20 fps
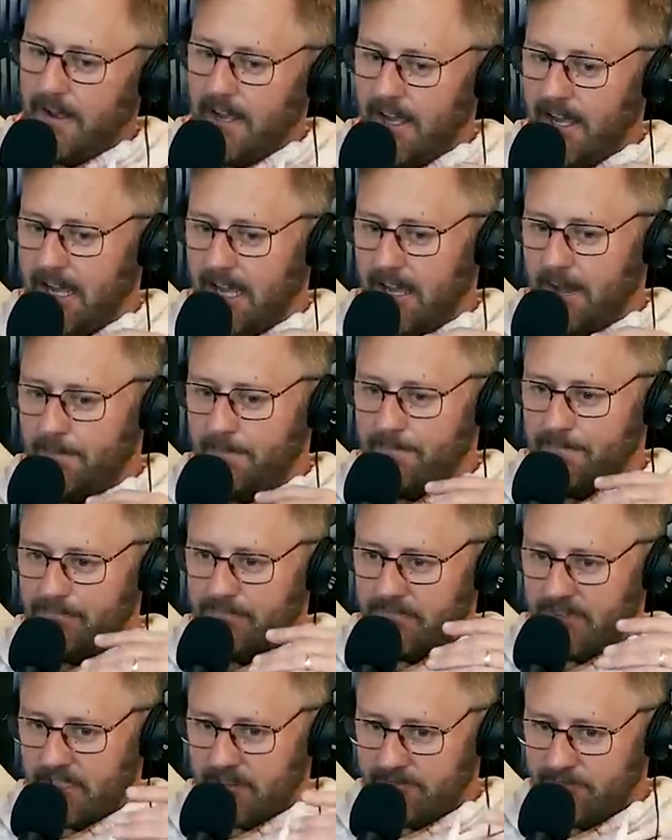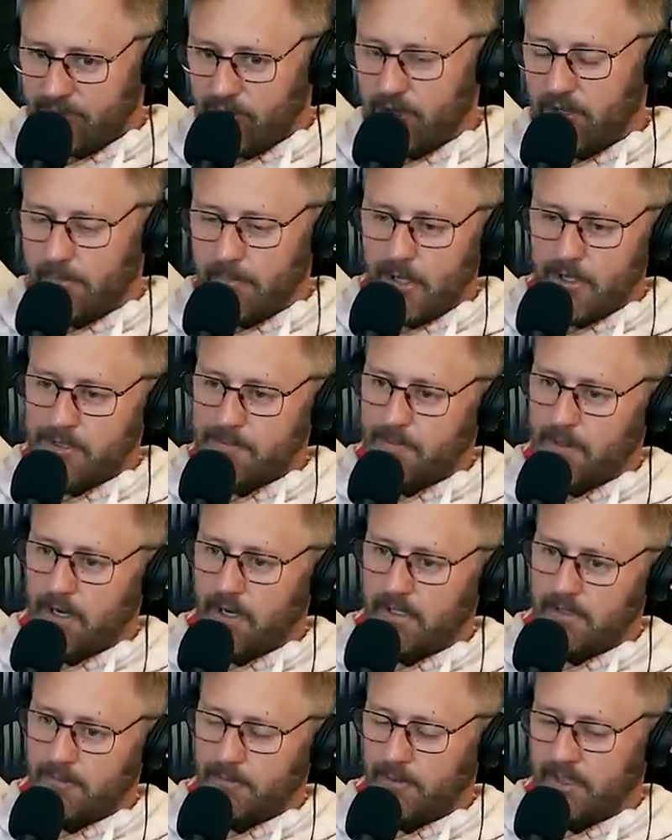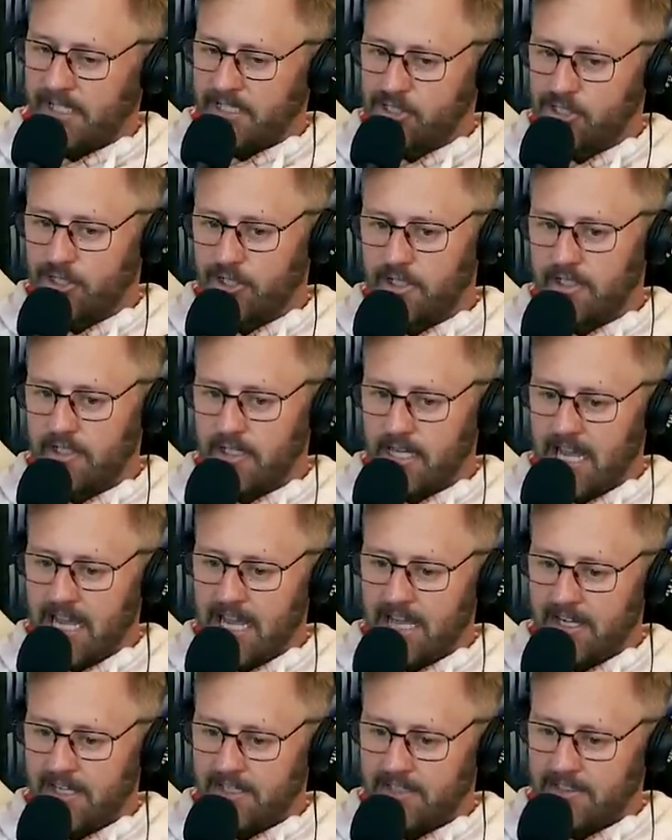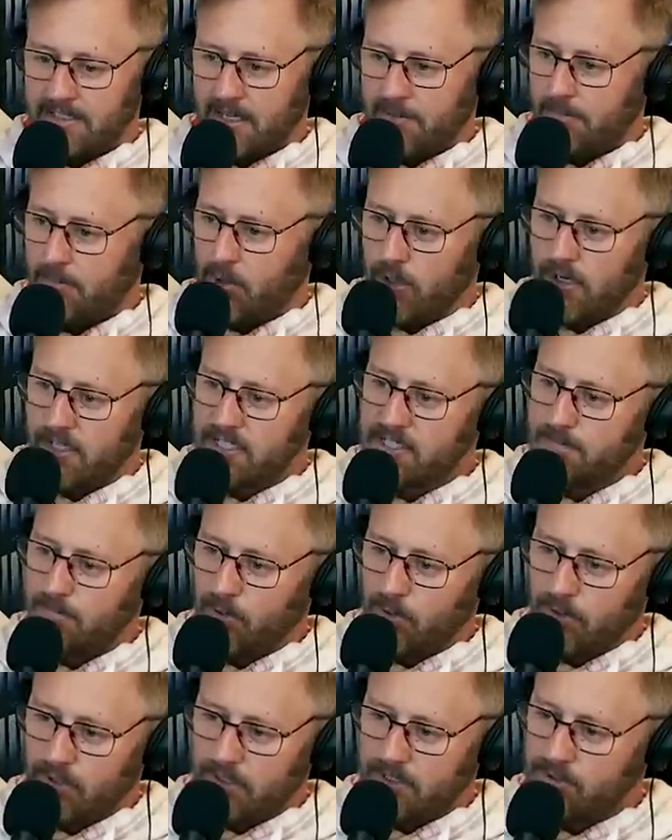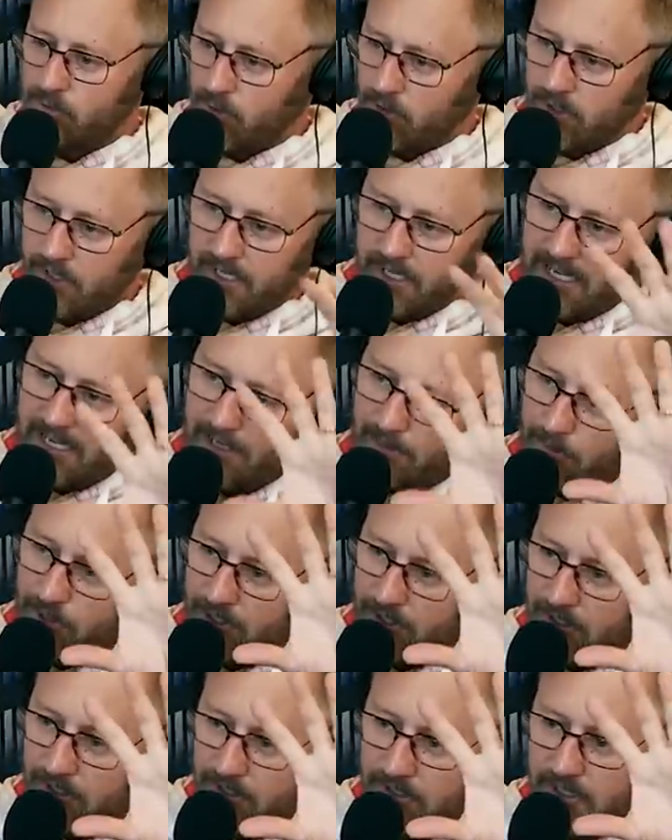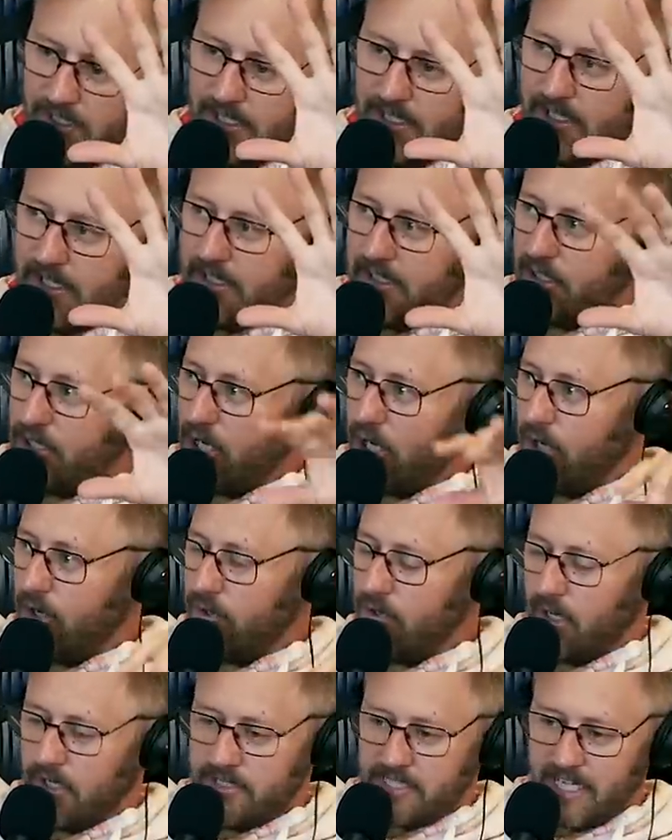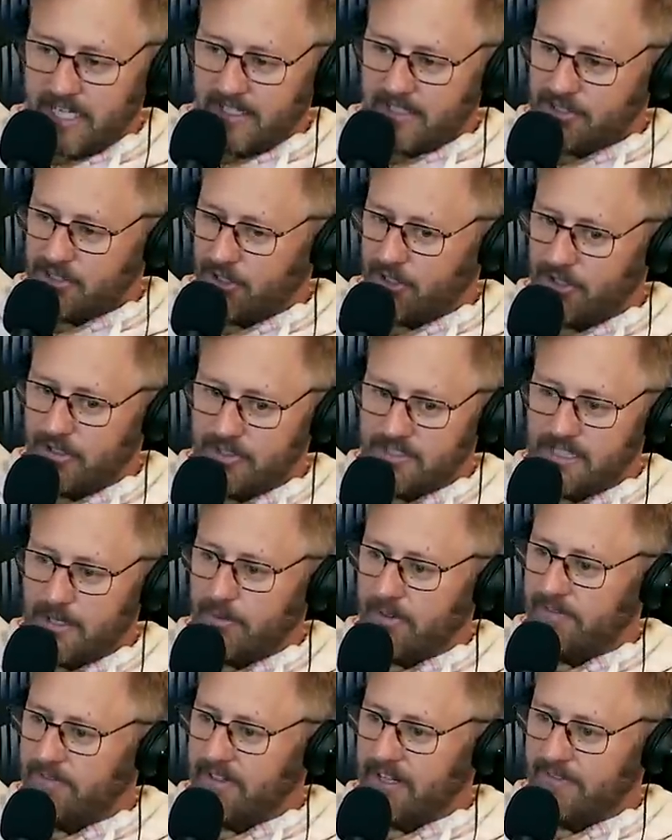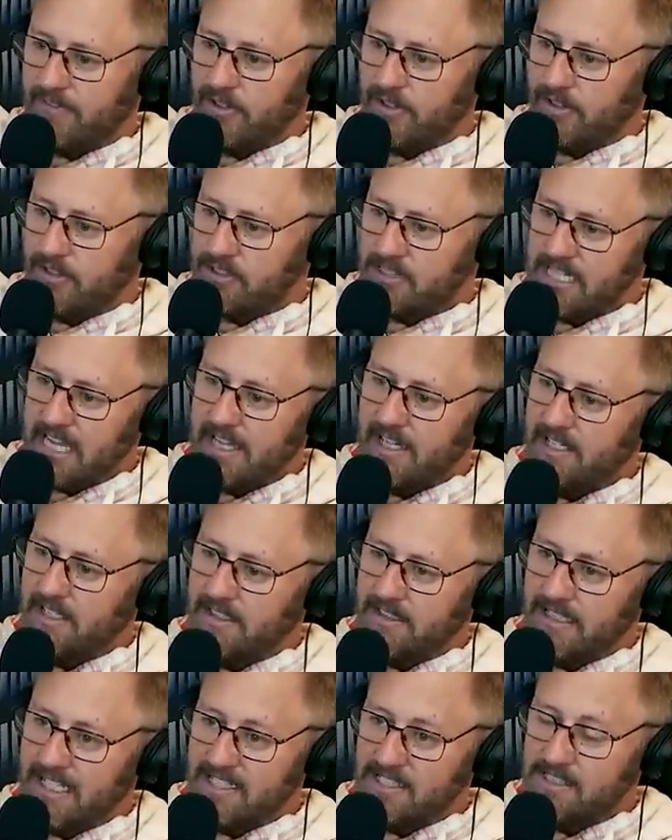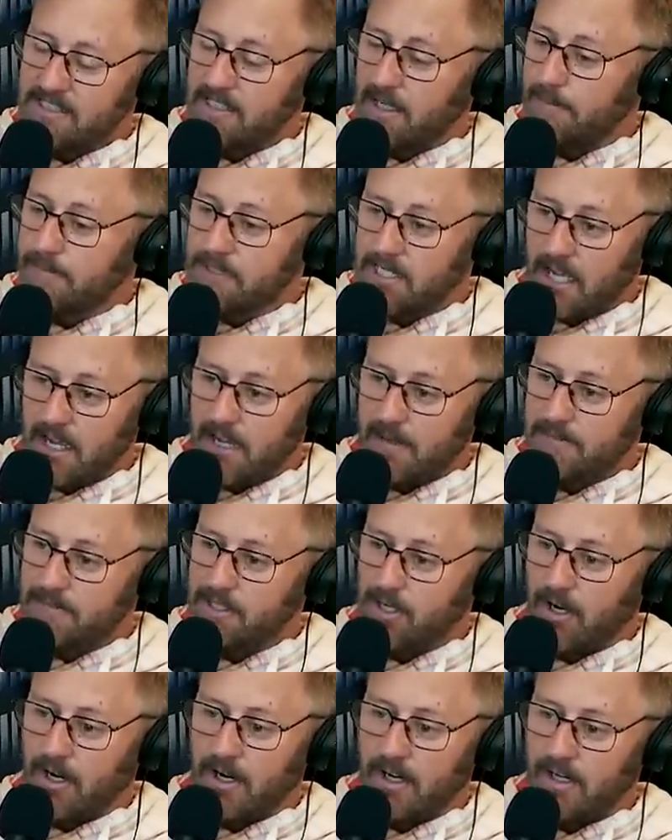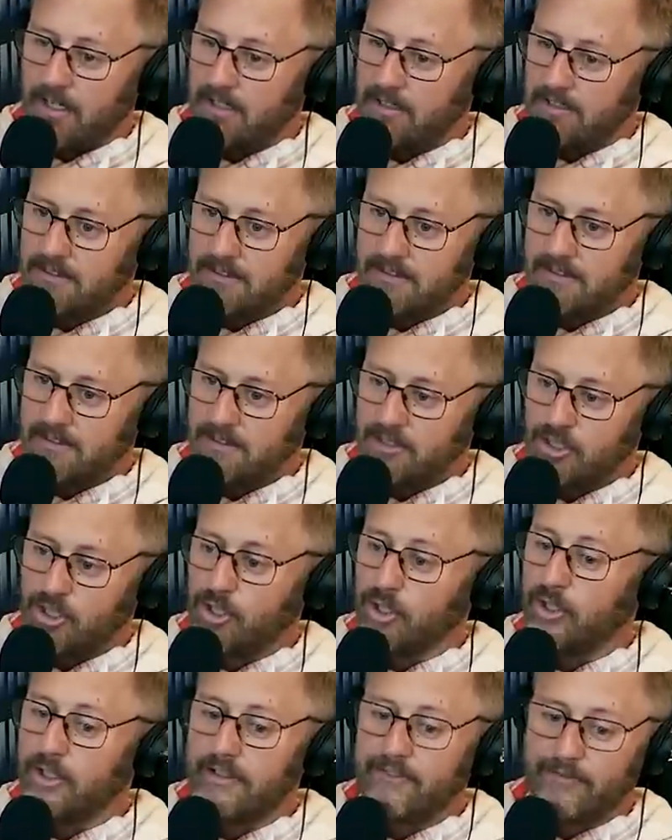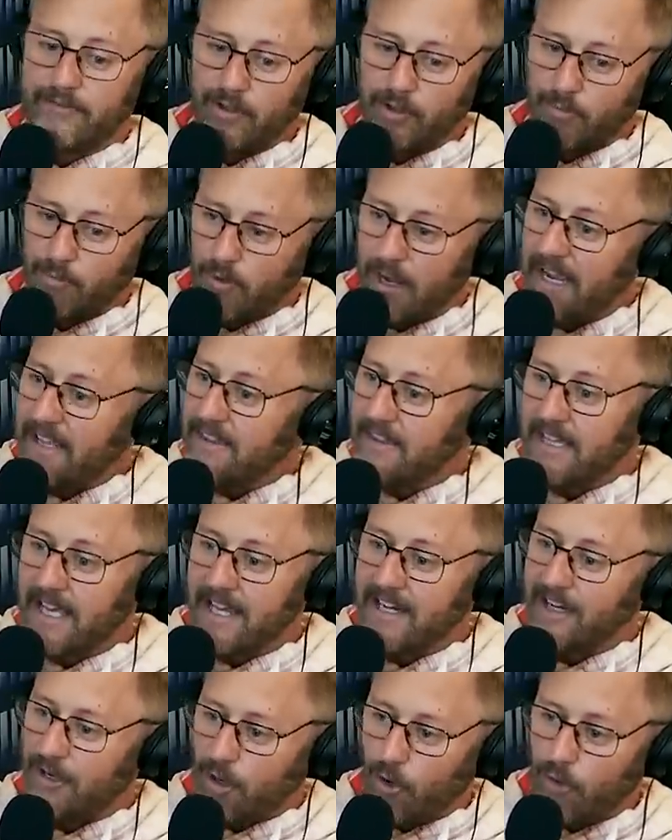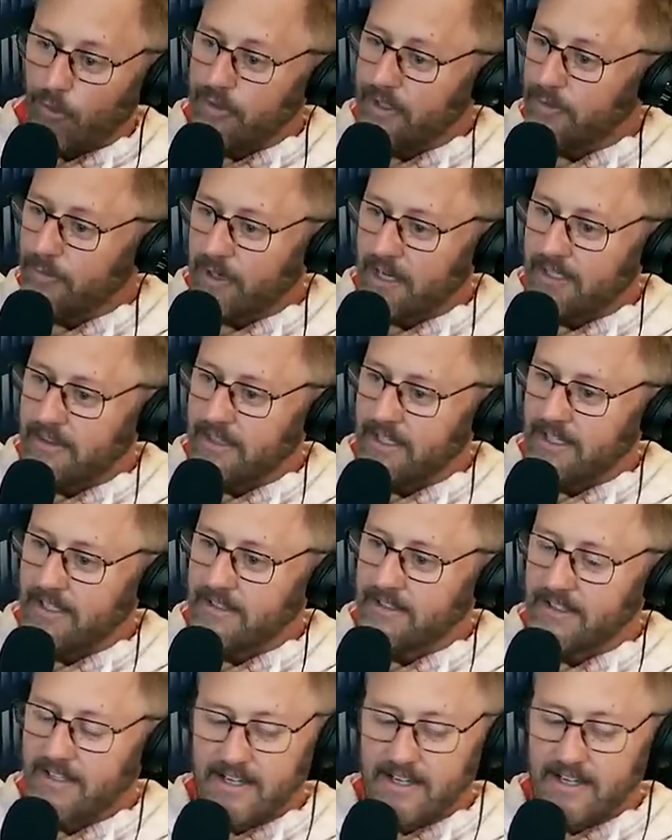for the most part, when it's good, I am more exploratory. I will go. I'll take turns I would have never taken that sometimes are good for right then and only right then.